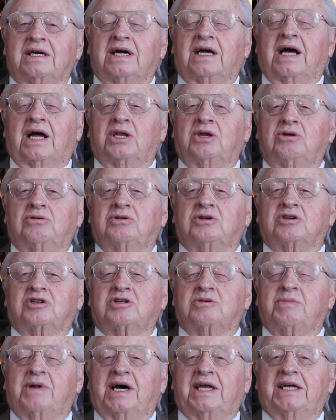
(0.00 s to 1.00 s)
I knew just
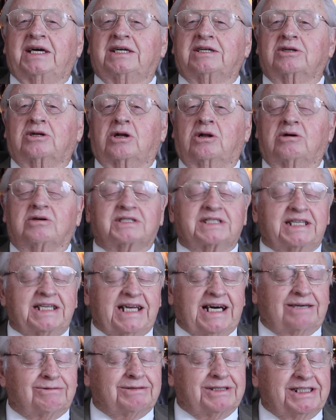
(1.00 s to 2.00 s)
about how close, and
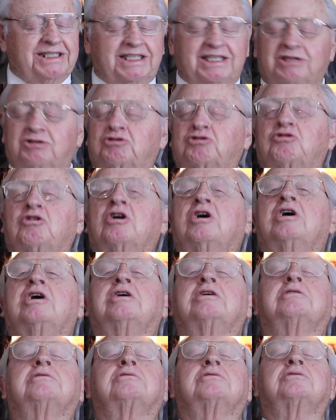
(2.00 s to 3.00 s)
I would get
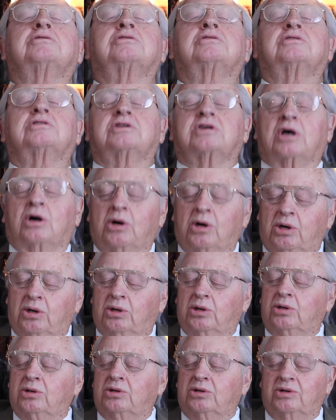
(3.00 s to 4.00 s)

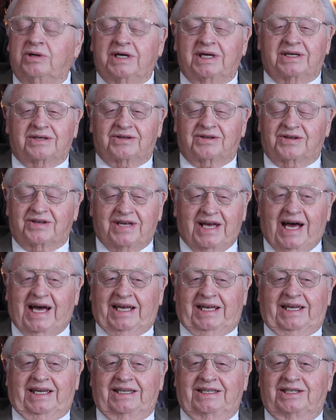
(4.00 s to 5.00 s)
so
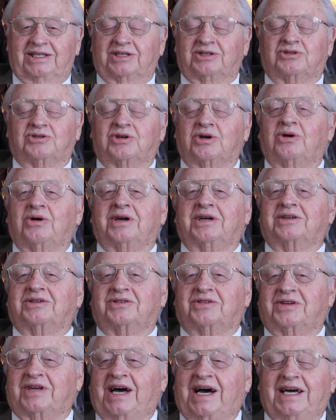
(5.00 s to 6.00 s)
excited, just so
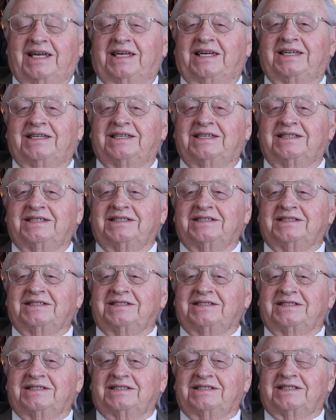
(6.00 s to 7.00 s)
excited.
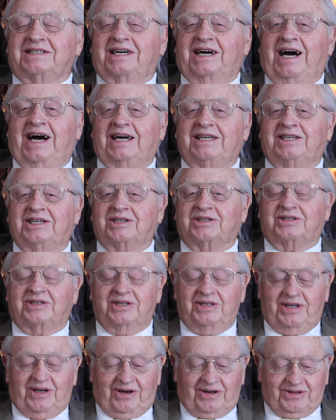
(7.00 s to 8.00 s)
I just
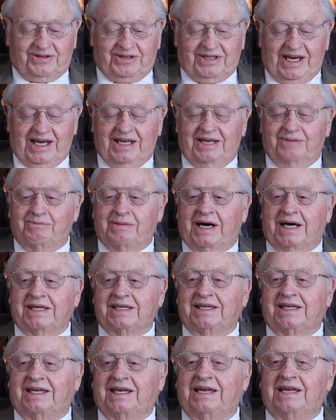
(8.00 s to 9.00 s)
couldn't understand it.
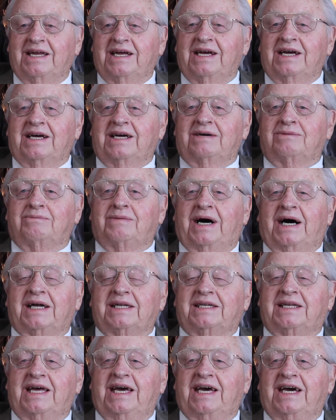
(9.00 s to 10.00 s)
My
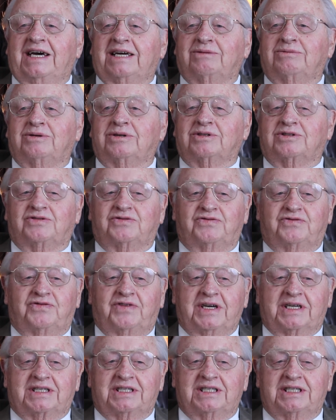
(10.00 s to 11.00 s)
dad was
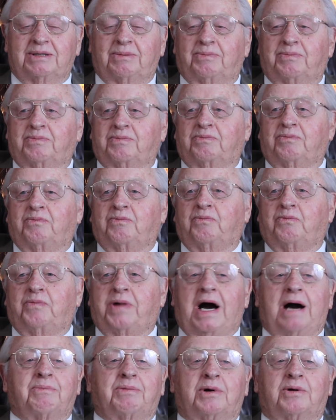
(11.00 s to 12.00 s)
fixing to
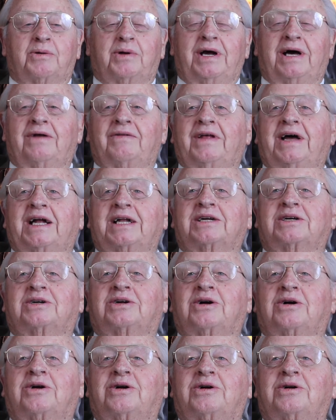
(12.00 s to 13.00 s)
pop around that
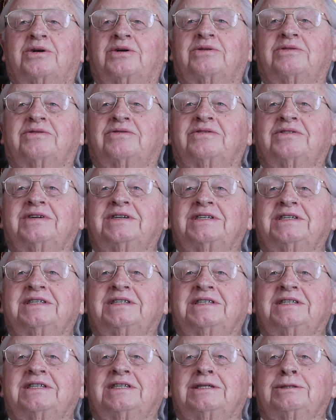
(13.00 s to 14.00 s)
curve,
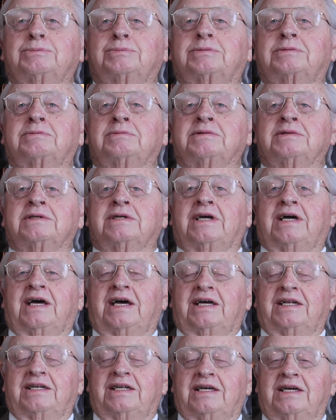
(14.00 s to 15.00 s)

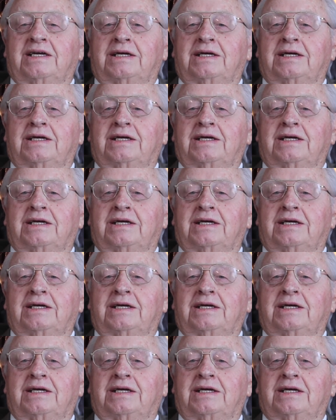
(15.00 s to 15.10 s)
and